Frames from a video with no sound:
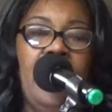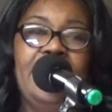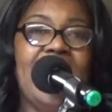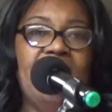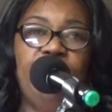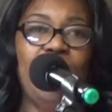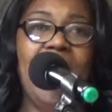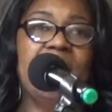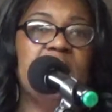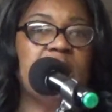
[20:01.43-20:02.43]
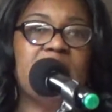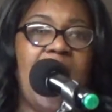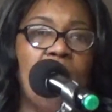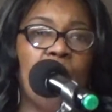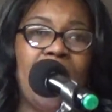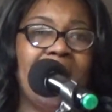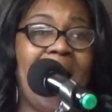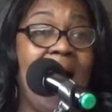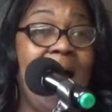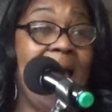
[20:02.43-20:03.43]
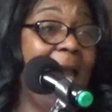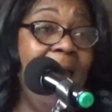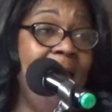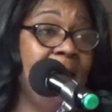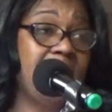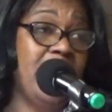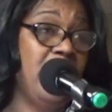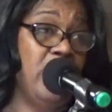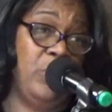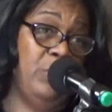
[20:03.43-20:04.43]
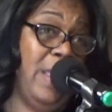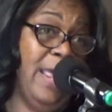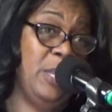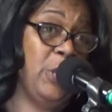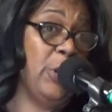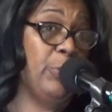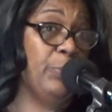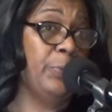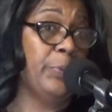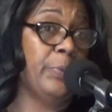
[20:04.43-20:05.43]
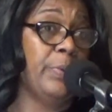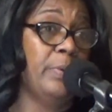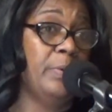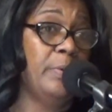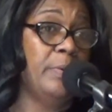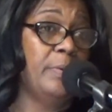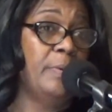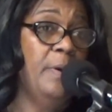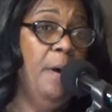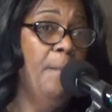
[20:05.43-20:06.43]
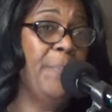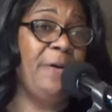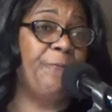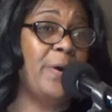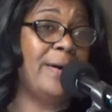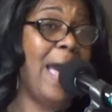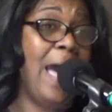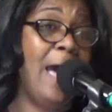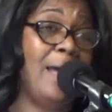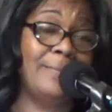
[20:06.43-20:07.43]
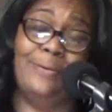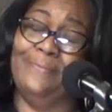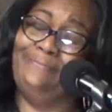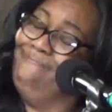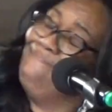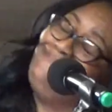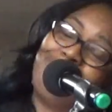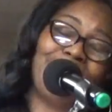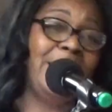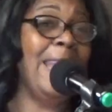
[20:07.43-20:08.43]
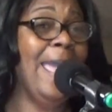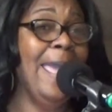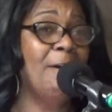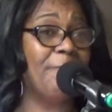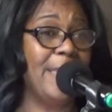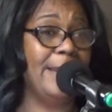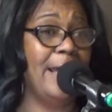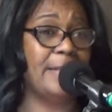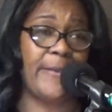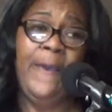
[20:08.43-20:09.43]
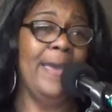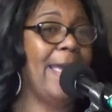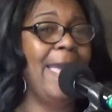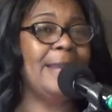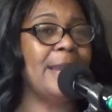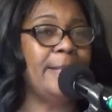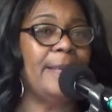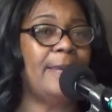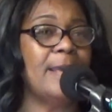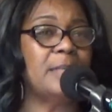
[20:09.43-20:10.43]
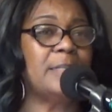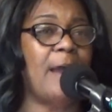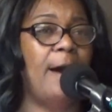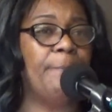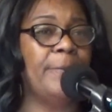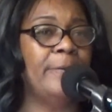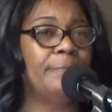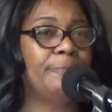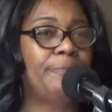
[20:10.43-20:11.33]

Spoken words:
They trying to stop what God has in you. But for God live in us, ain't nothing can stop it.